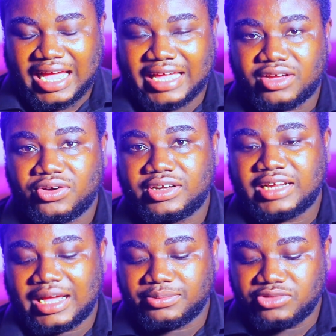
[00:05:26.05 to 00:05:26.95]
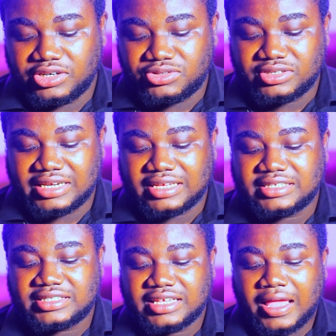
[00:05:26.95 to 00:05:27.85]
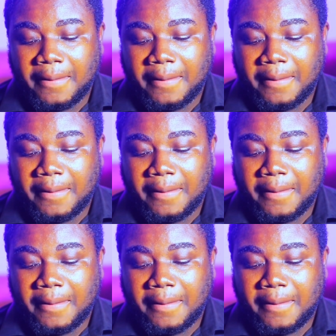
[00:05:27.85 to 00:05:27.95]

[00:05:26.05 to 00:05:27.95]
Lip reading: icon, I'm going to just